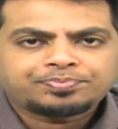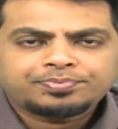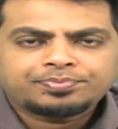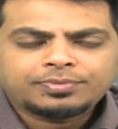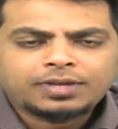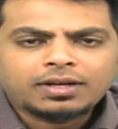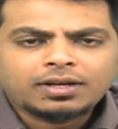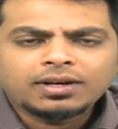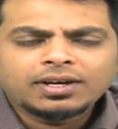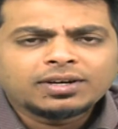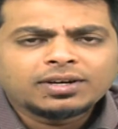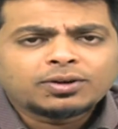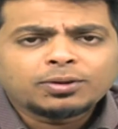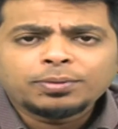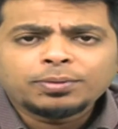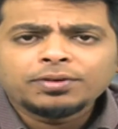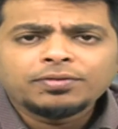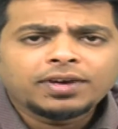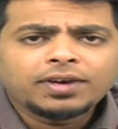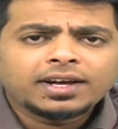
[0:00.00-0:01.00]
it could be
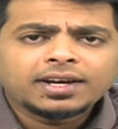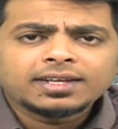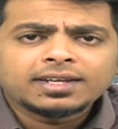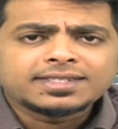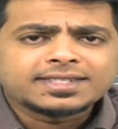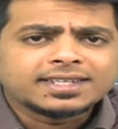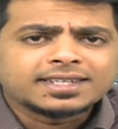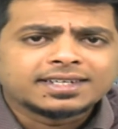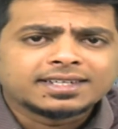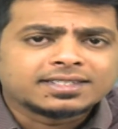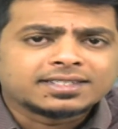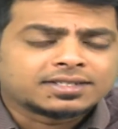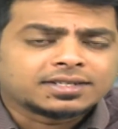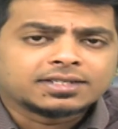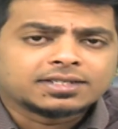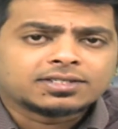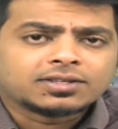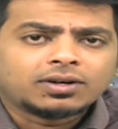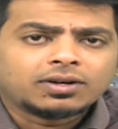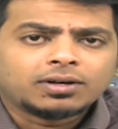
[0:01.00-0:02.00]
various things. It's
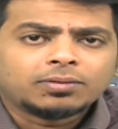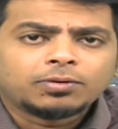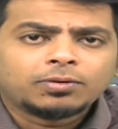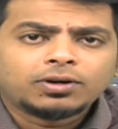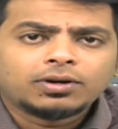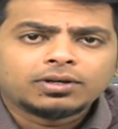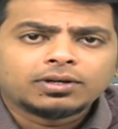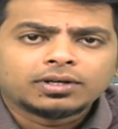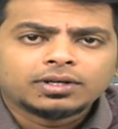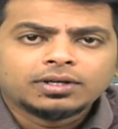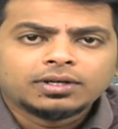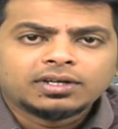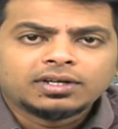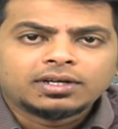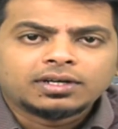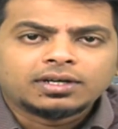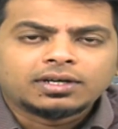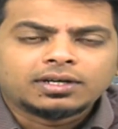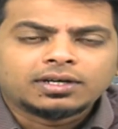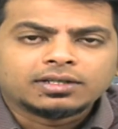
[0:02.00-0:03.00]
all about
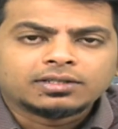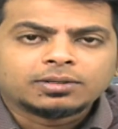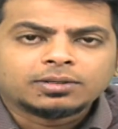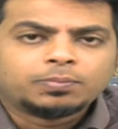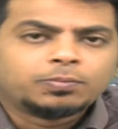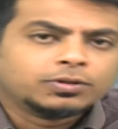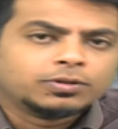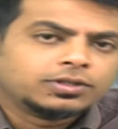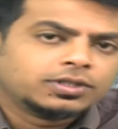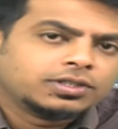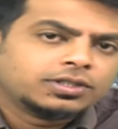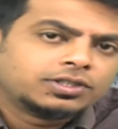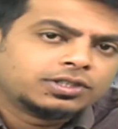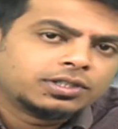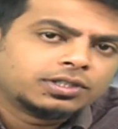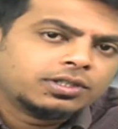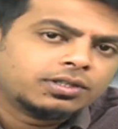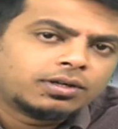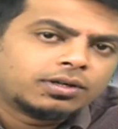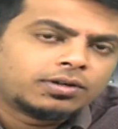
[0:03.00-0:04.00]
the position
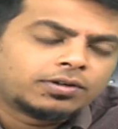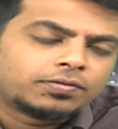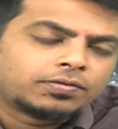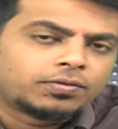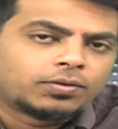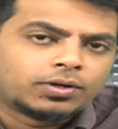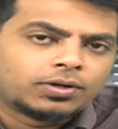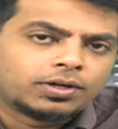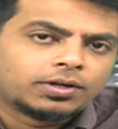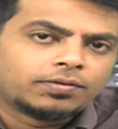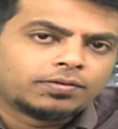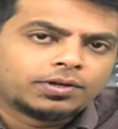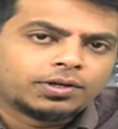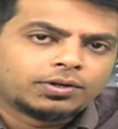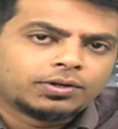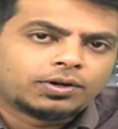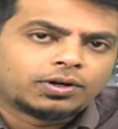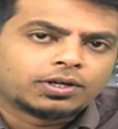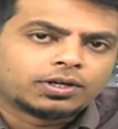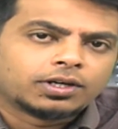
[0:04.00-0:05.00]
of whatever you're
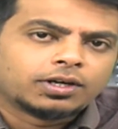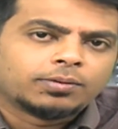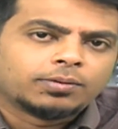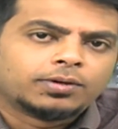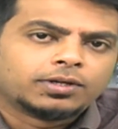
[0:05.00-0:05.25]
talking about.